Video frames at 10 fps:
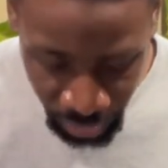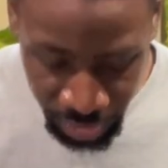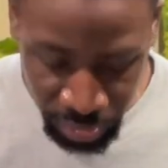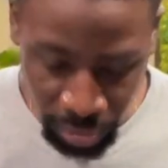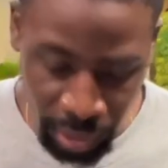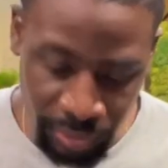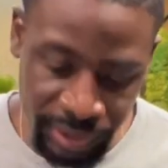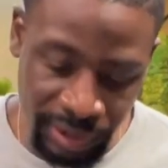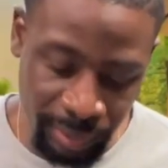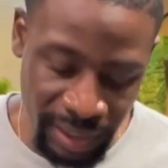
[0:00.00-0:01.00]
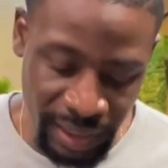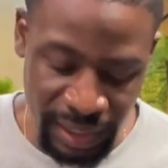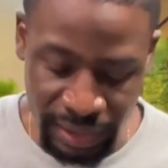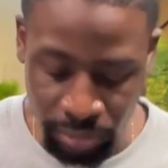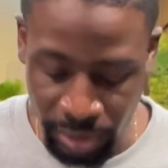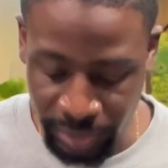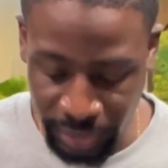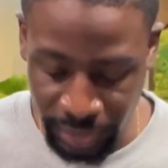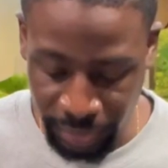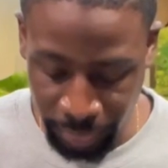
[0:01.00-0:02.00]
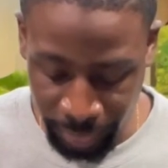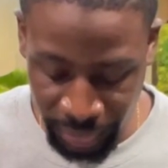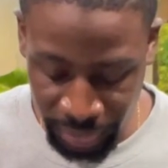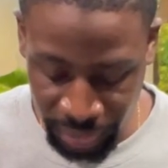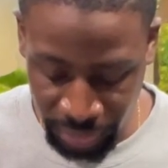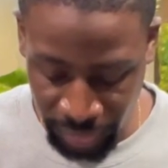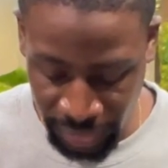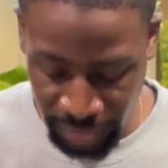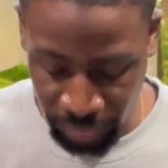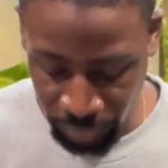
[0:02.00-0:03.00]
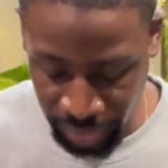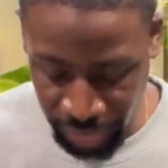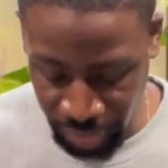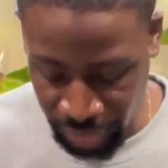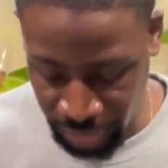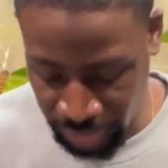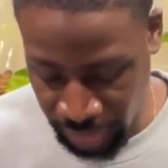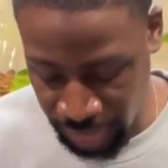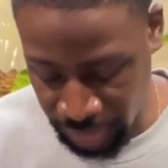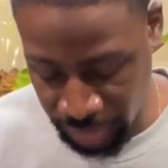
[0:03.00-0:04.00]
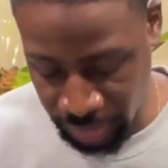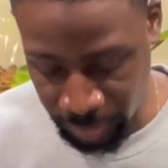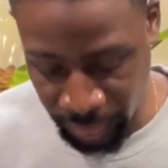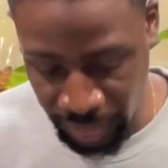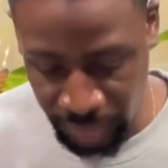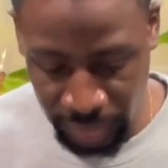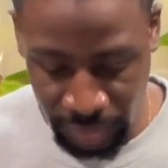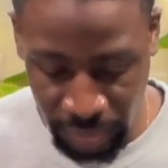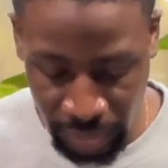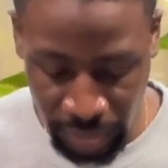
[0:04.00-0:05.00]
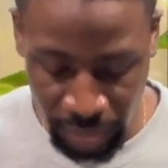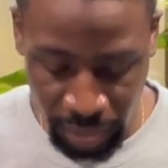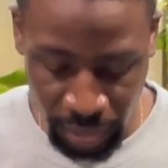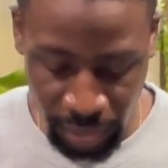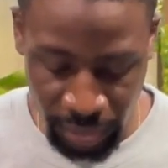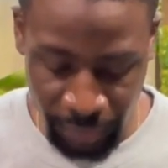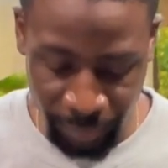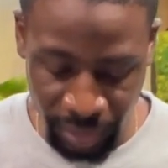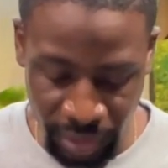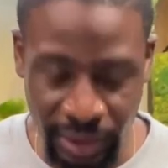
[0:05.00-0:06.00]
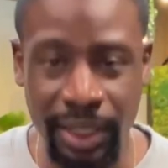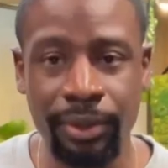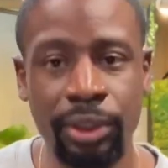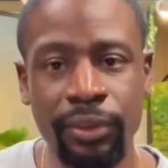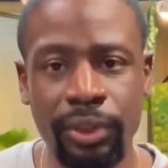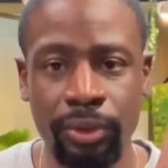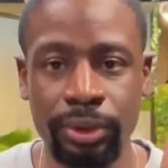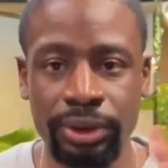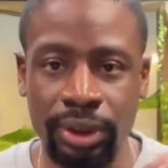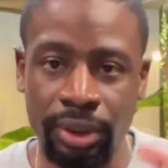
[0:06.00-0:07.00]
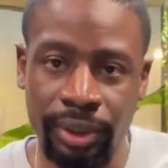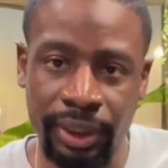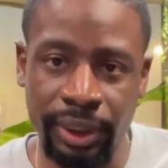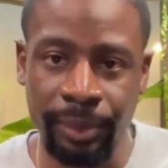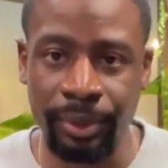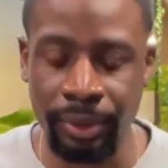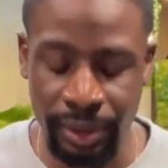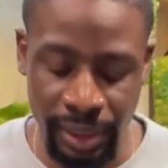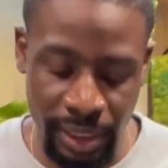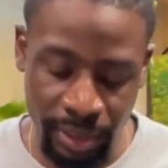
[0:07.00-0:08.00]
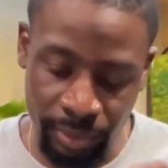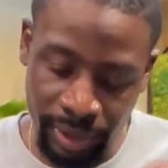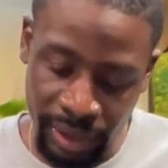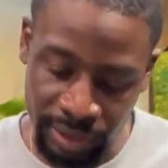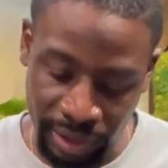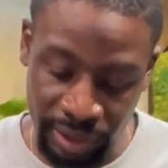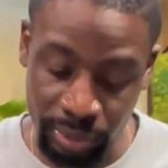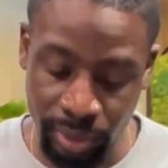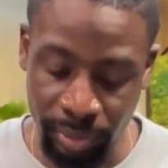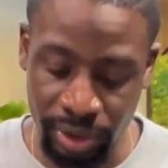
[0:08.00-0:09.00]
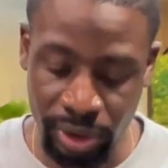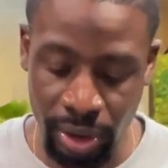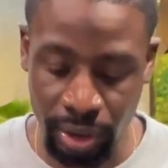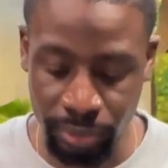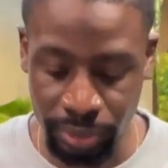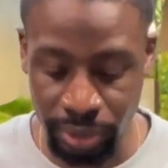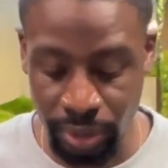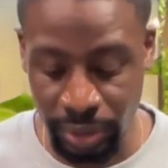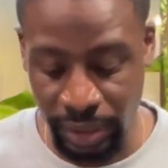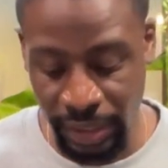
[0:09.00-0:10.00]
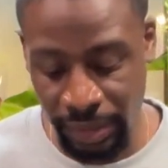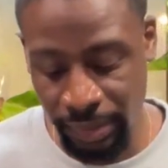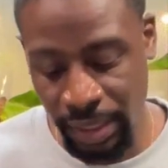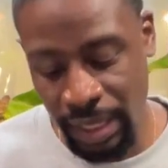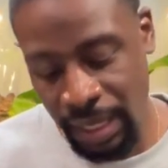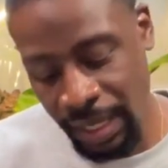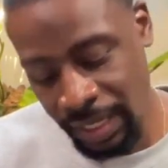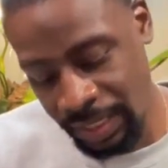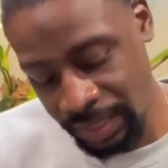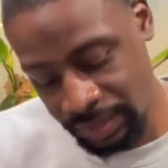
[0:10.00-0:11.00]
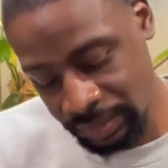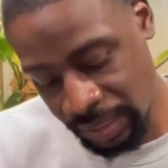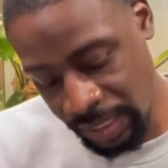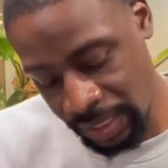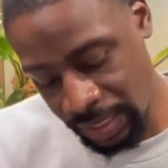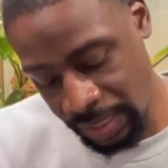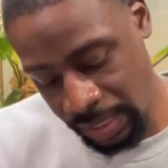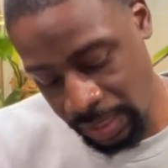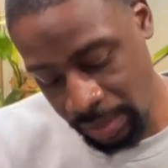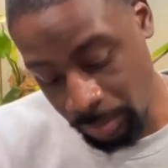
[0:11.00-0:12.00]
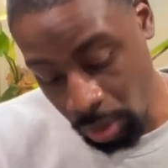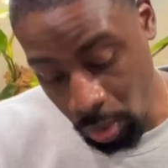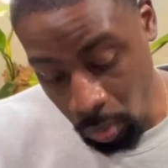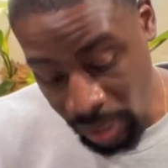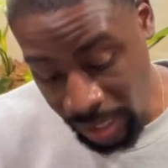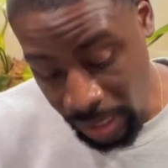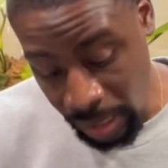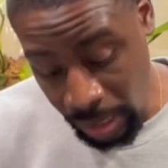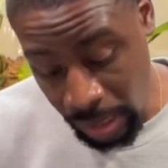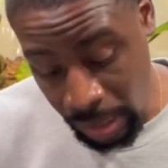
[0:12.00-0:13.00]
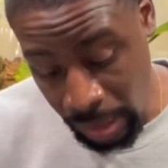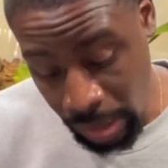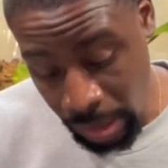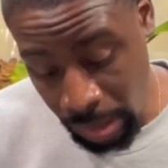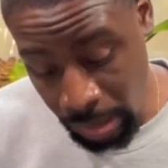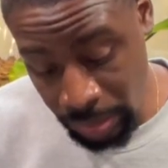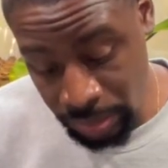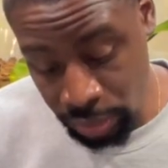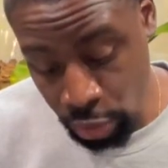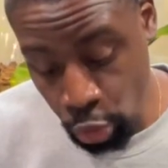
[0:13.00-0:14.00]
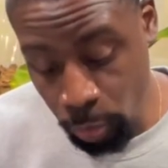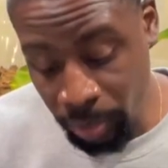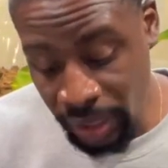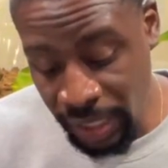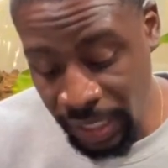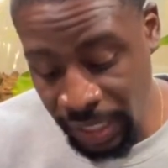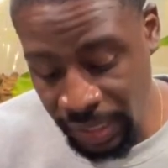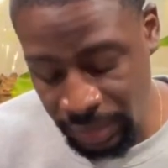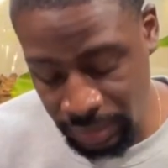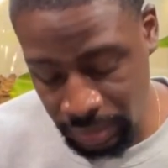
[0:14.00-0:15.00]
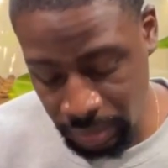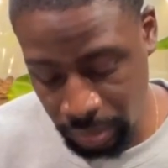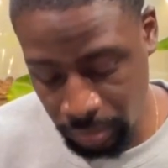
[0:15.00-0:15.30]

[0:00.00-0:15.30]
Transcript: So the only reason I'm kind of interrupting a little bit, just so I can readjust it into this pot, because I don't know if the roots are going up, going down or whatnot. So I just want to make sure all the roots are going down as I am. Oh, wow. It's two plants.